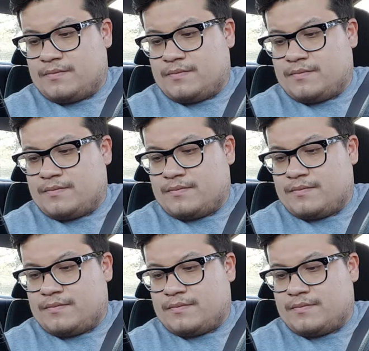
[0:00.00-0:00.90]

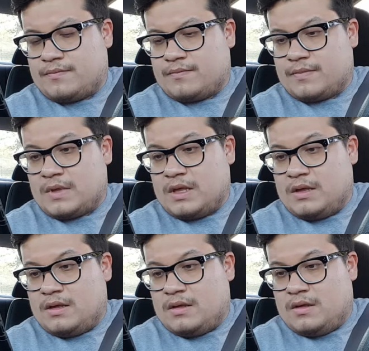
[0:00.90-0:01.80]

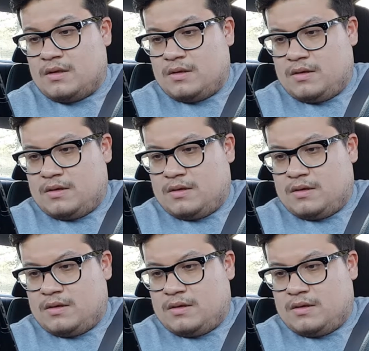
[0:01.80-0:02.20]
[no speech]